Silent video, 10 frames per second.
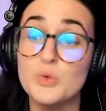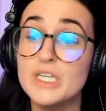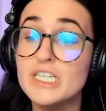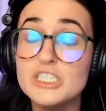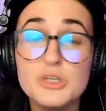
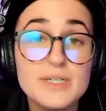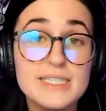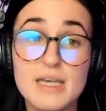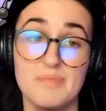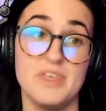really doing
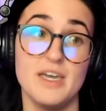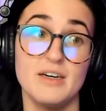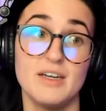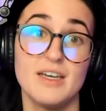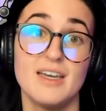
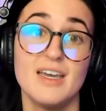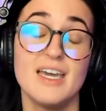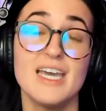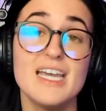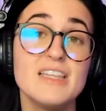something
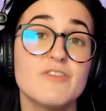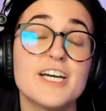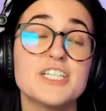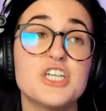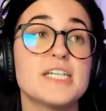in the
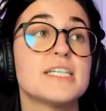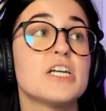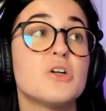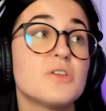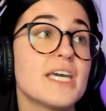franchise,
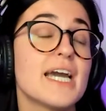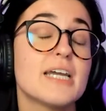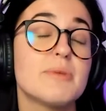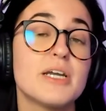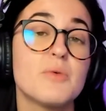and I don't think
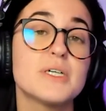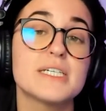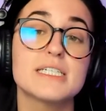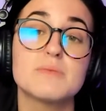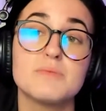anybody
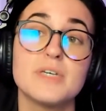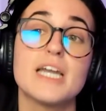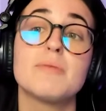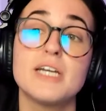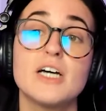was ex-
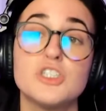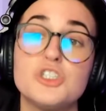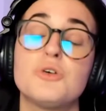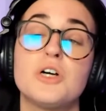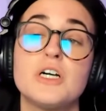anybody on the
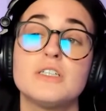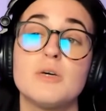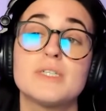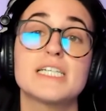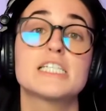show
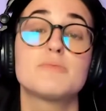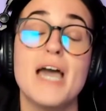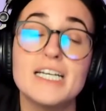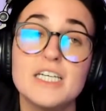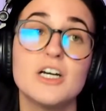currently was
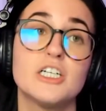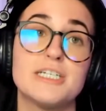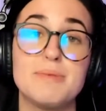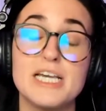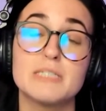expecting her
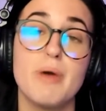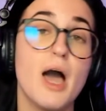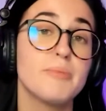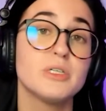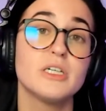to be as
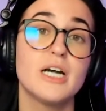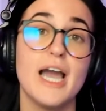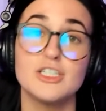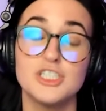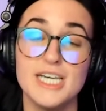popular
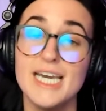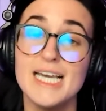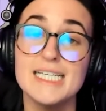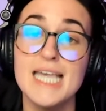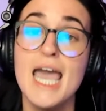as she
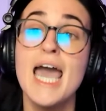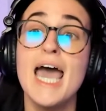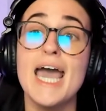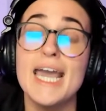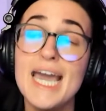is,
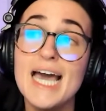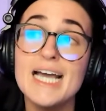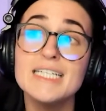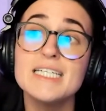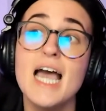
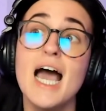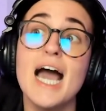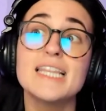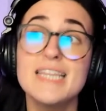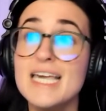and.
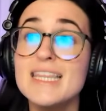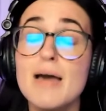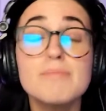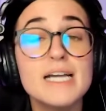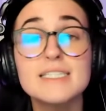I think
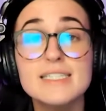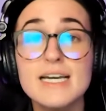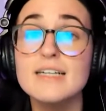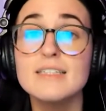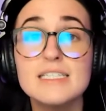that might
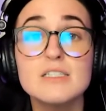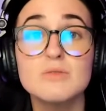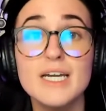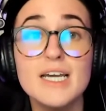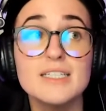scare Lisa
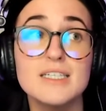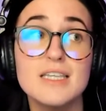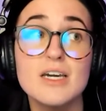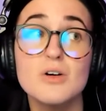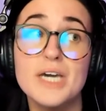Rinna to
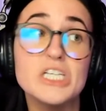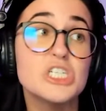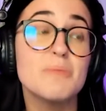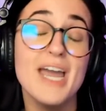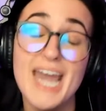think, okay,
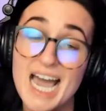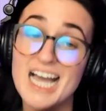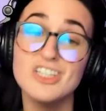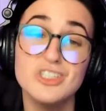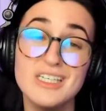she might
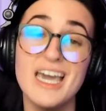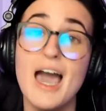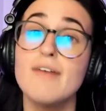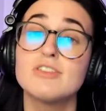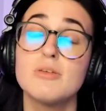actually
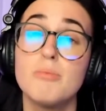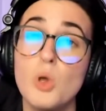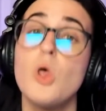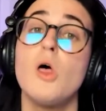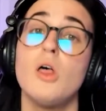have some
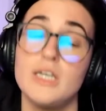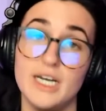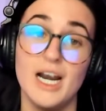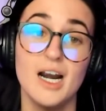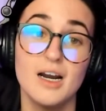pull
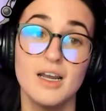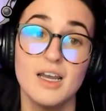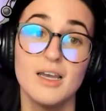here